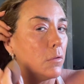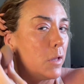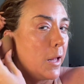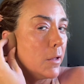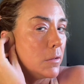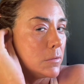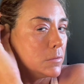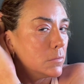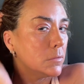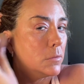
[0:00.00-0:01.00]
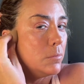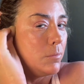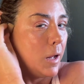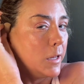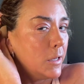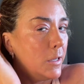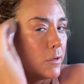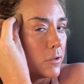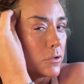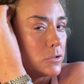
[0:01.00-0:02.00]
like my
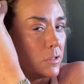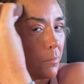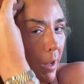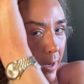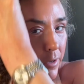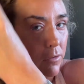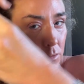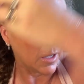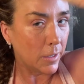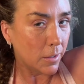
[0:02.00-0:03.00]
ears and my hairline.